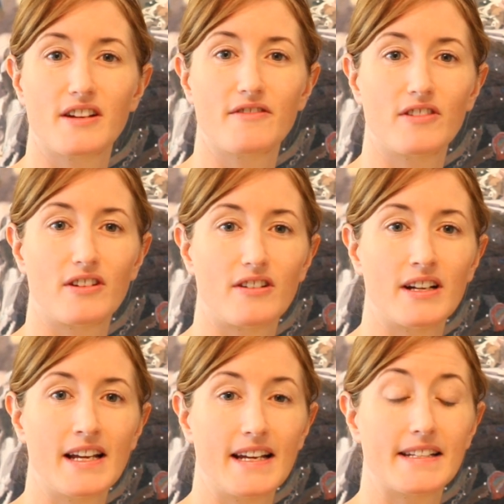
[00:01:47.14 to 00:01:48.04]
so
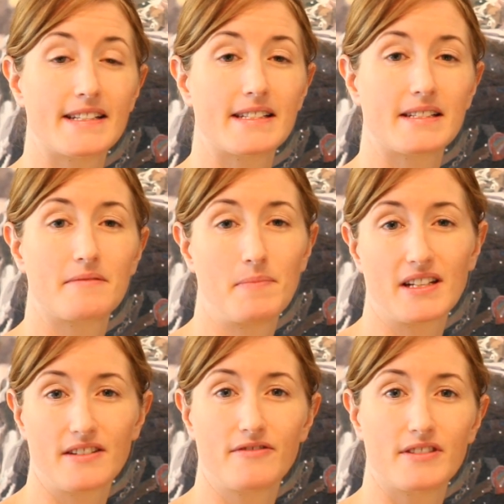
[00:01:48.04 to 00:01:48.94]
far is there's a
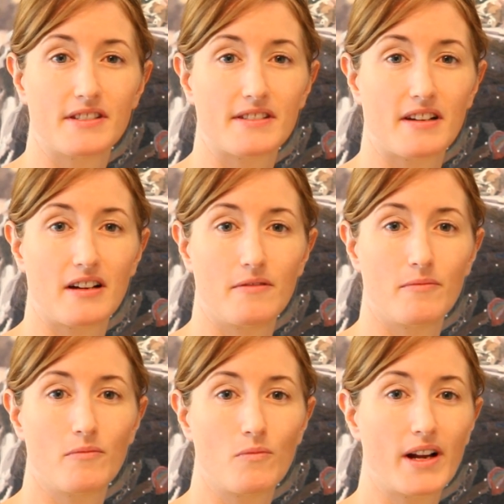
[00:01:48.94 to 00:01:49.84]
big difference
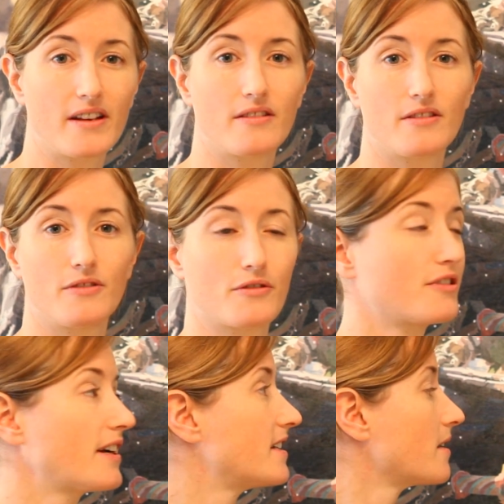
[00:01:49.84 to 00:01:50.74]
when you're
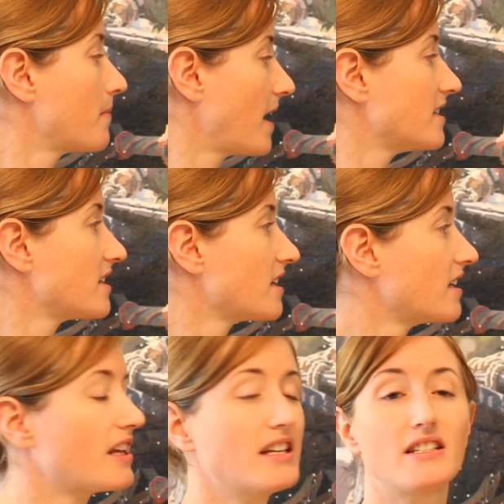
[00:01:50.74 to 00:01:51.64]
creating a painting
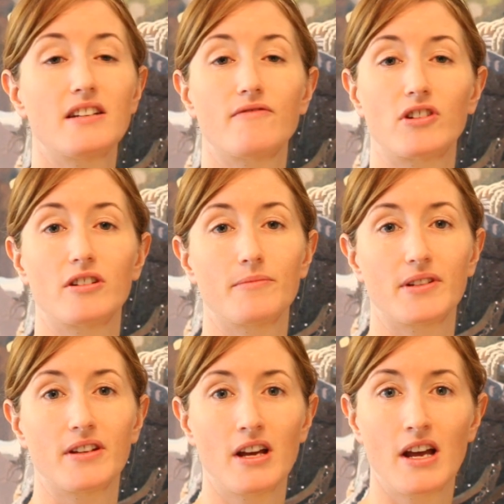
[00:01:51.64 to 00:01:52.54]
in an Indian environment,